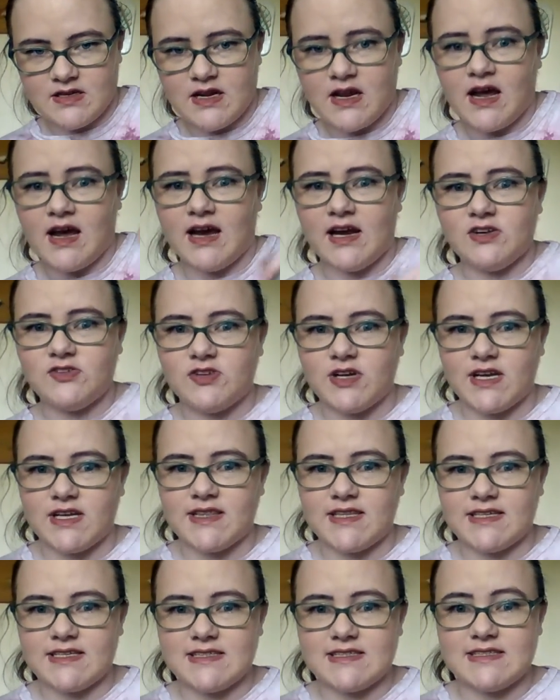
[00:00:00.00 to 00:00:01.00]
I've tried
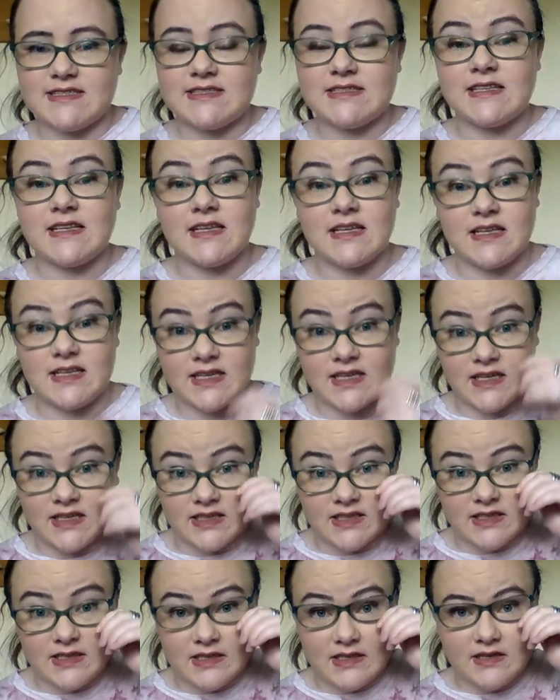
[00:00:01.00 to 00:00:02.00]
this
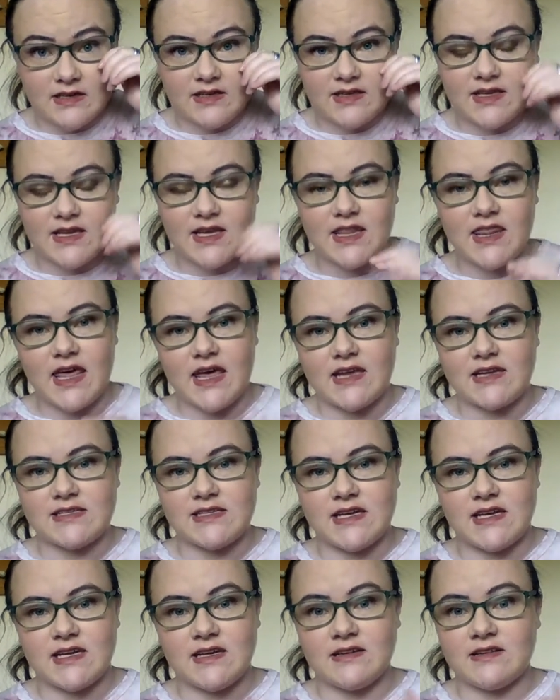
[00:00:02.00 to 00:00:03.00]
literally that
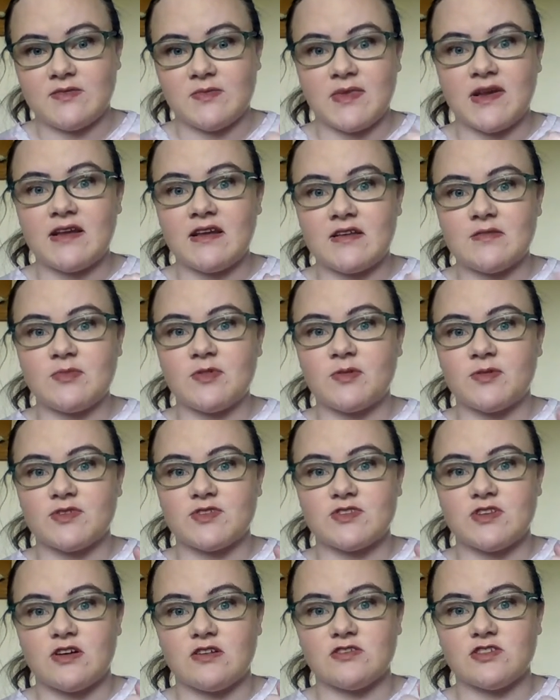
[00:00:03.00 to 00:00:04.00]
day because my lips were
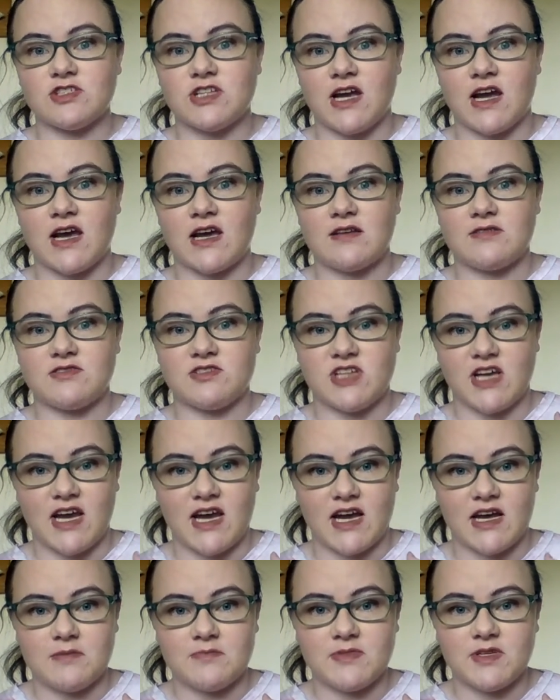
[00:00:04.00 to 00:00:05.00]
so
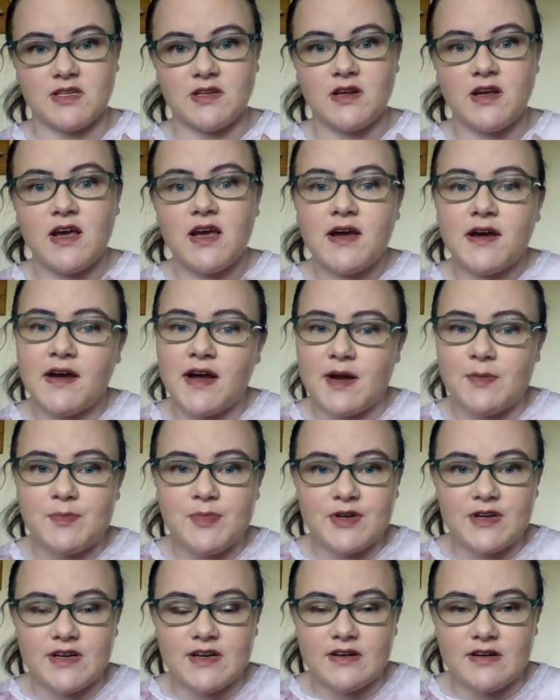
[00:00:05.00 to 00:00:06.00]
chapped. I
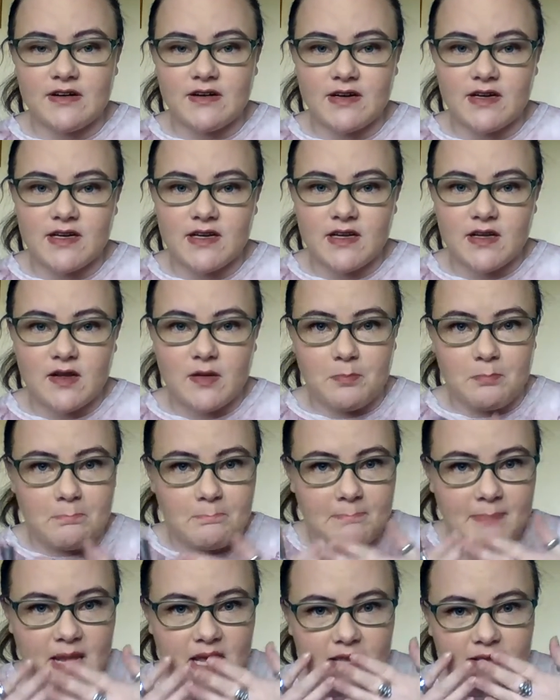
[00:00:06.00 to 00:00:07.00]
put it on,
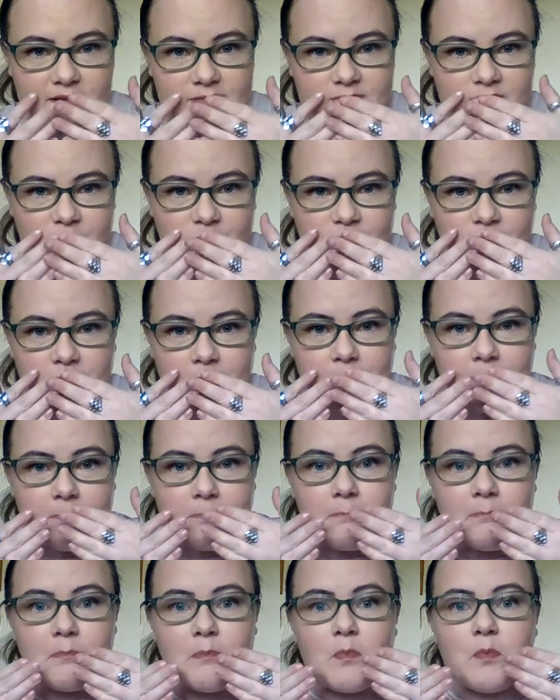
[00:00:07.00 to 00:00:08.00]
my lips were
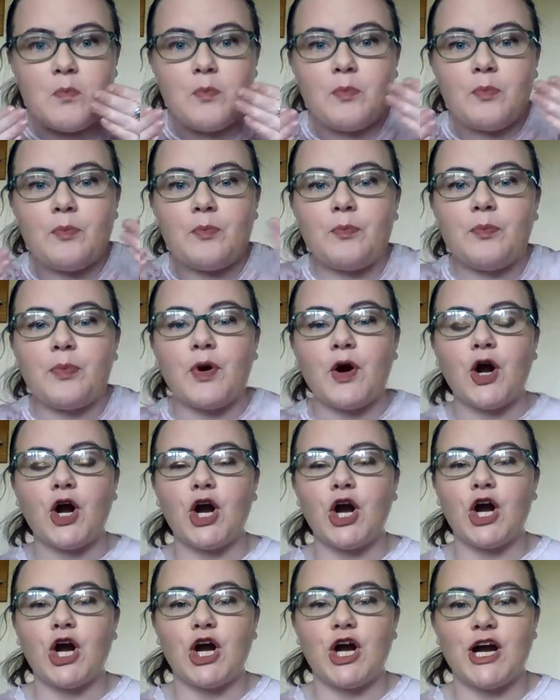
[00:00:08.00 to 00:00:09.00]

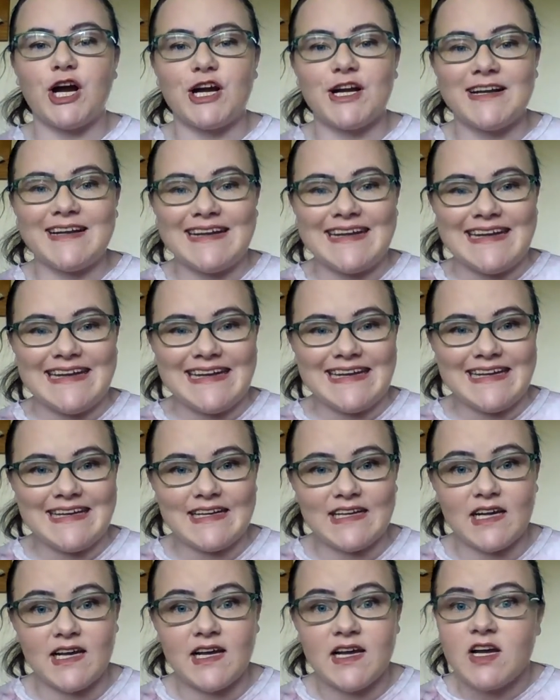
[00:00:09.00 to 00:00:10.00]

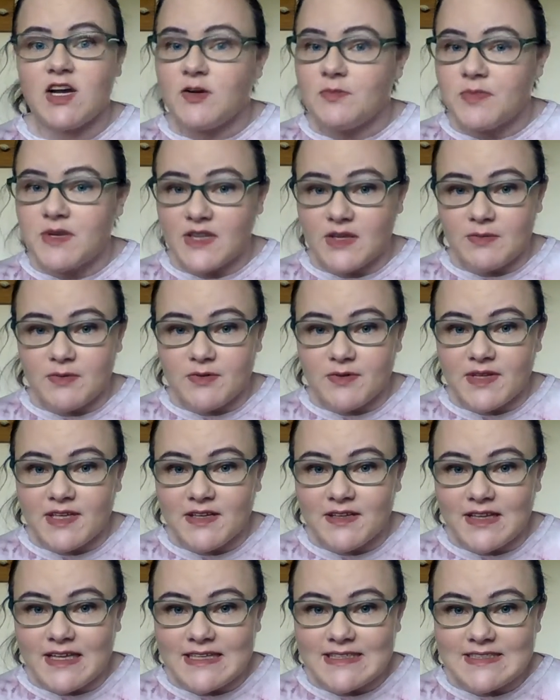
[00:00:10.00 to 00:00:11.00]
burning but they were really
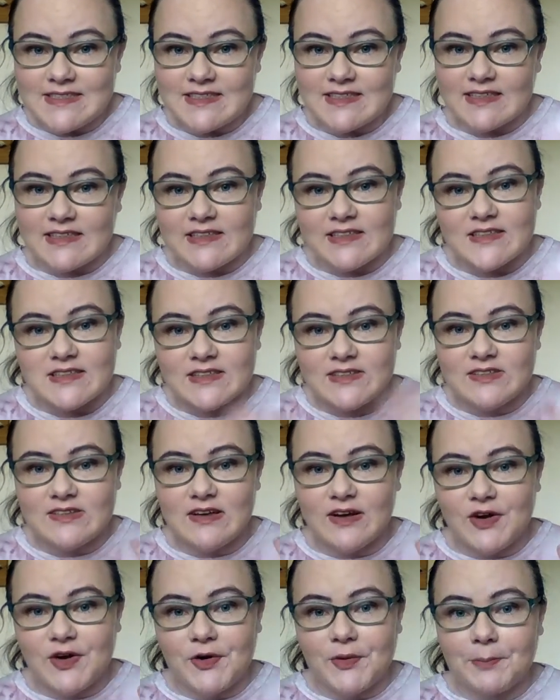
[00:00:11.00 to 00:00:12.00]
glossy.
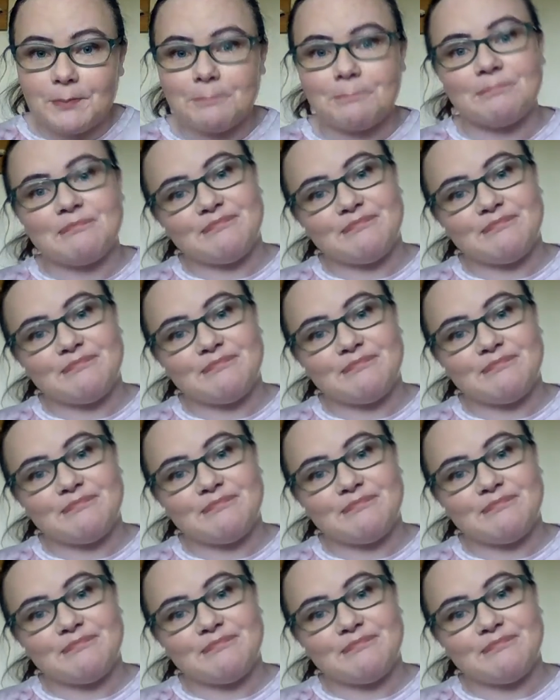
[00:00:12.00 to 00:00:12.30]
So